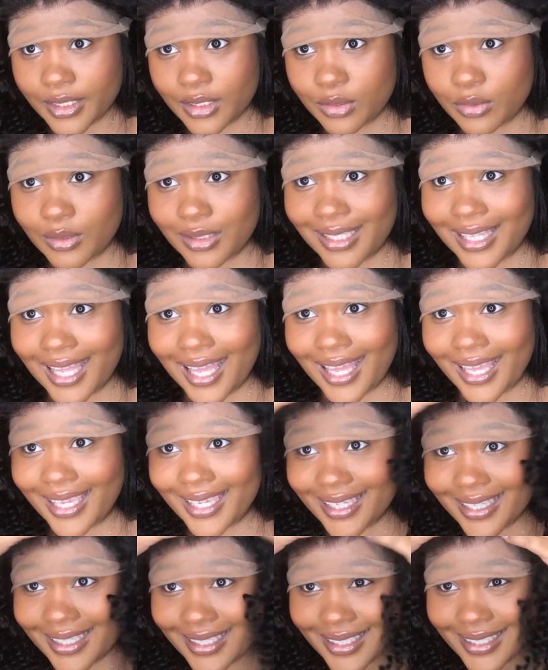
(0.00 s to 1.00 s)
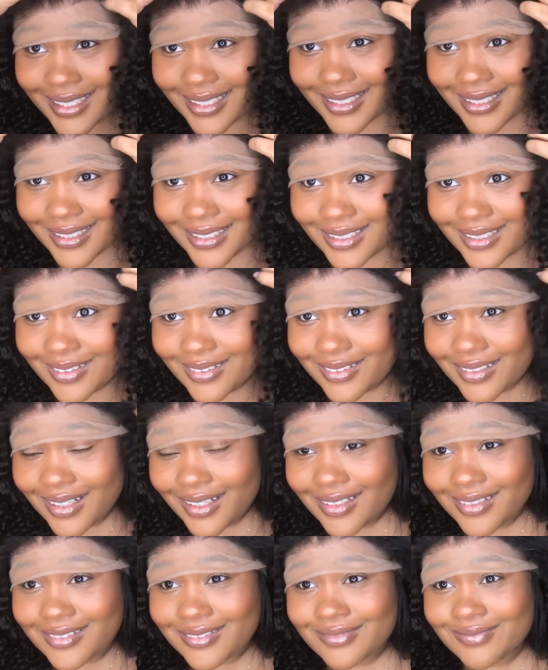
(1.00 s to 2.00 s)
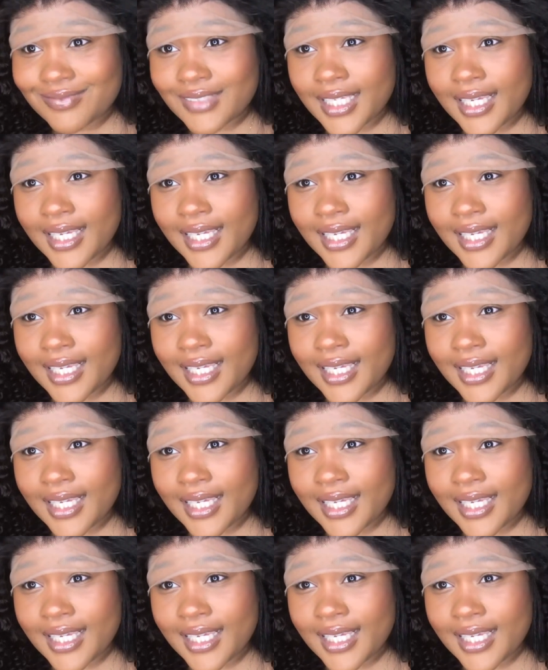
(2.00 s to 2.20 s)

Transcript: you like, you know.